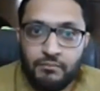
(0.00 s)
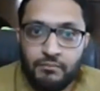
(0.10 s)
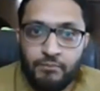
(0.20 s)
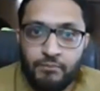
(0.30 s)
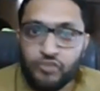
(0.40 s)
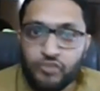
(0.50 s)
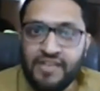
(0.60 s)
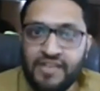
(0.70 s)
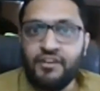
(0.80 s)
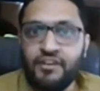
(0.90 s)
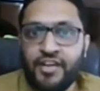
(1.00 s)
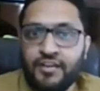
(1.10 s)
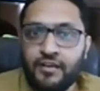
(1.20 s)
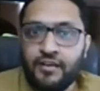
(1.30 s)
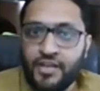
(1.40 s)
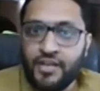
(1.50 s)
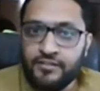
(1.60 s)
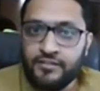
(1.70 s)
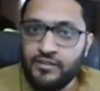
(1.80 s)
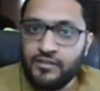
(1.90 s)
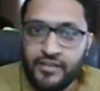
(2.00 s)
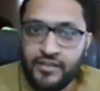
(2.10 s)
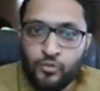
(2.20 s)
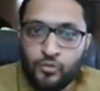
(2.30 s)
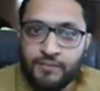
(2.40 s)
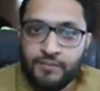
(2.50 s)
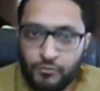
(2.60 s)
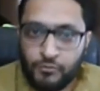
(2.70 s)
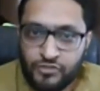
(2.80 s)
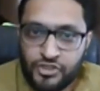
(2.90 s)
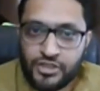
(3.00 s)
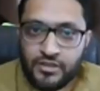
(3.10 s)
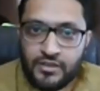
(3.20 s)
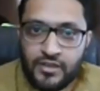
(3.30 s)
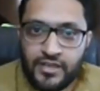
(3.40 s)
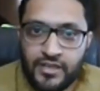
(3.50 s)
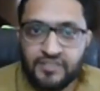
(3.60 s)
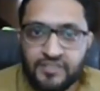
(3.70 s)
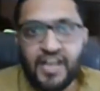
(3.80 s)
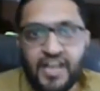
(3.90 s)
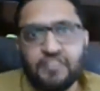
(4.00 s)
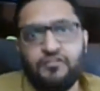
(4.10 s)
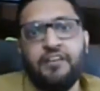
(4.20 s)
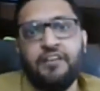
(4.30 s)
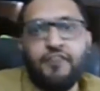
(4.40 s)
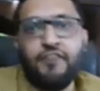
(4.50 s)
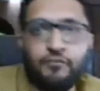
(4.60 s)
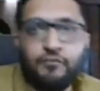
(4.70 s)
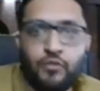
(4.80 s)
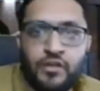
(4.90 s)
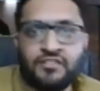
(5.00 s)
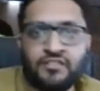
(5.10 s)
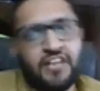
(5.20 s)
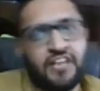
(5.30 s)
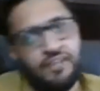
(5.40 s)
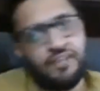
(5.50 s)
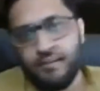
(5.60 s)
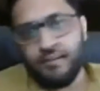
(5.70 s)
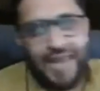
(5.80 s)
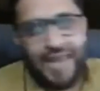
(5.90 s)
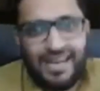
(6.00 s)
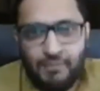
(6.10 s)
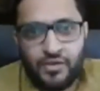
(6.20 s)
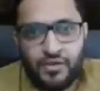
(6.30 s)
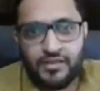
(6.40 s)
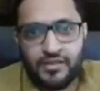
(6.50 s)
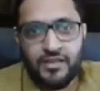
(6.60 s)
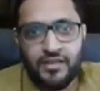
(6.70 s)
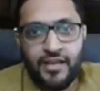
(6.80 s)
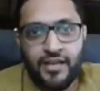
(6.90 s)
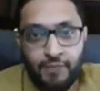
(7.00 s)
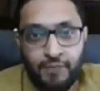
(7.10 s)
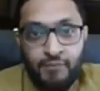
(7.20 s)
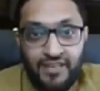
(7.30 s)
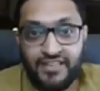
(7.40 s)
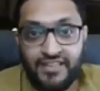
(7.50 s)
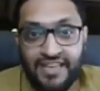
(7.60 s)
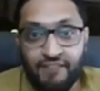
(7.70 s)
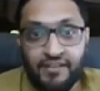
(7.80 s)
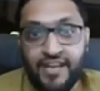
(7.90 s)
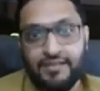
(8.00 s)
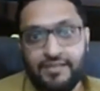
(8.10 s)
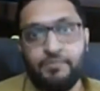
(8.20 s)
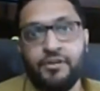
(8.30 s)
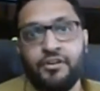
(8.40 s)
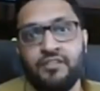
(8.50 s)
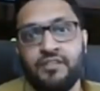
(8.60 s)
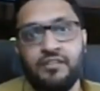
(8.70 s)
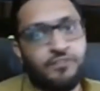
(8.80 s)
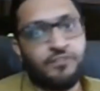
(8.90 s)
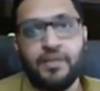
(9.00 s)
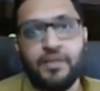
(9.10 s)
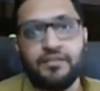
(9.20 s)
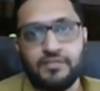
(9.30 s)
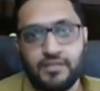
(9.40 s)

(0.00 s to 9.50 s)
Because whenever a trade, trade is in, in losing proposition, he starts feeling fearful, he starts feeling bad about it. It means he never accepted risk in the first place.